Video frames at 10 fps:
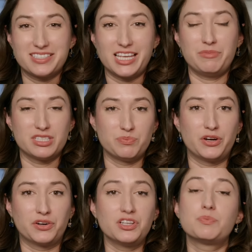the same as
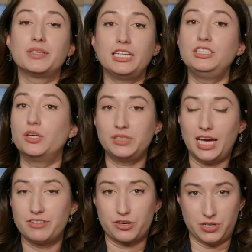minerals, but they don't
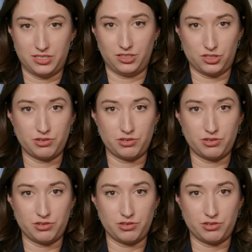have a crystal